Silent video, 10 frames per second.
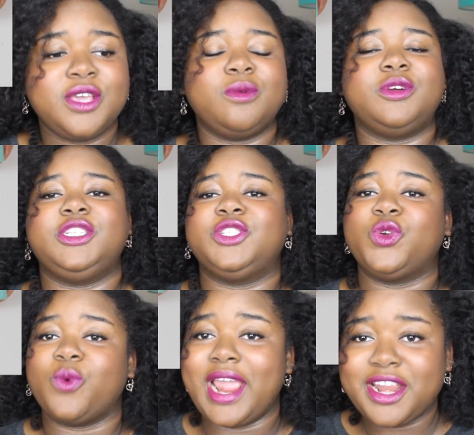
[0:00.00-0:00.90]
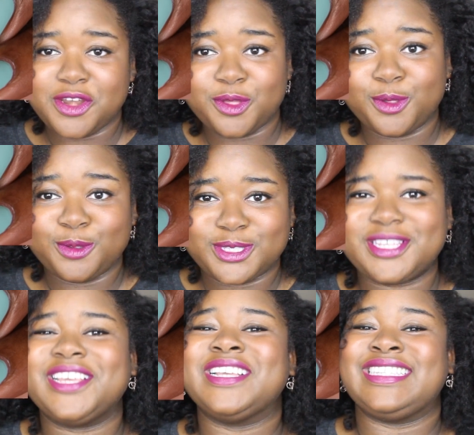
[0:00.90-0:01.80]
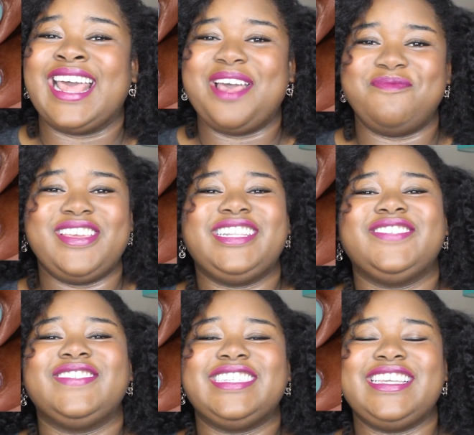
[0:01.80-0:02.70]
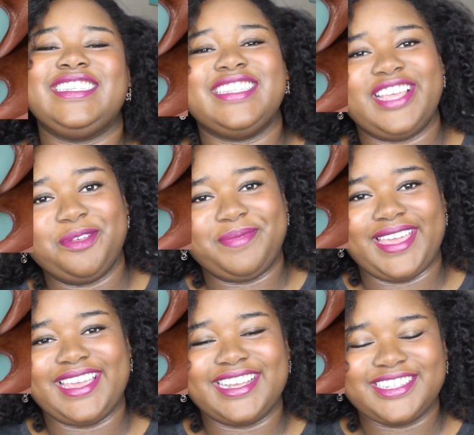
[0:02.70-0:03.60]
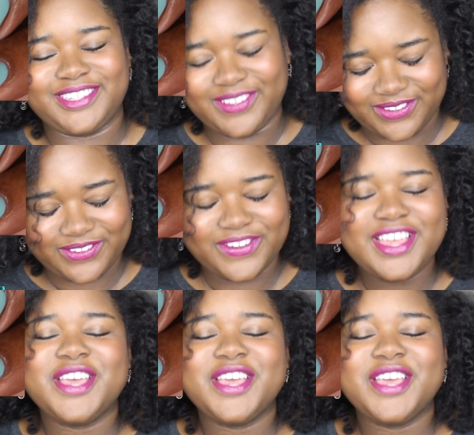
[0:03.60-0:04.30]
which is great news because that means it was easily opaque in 2,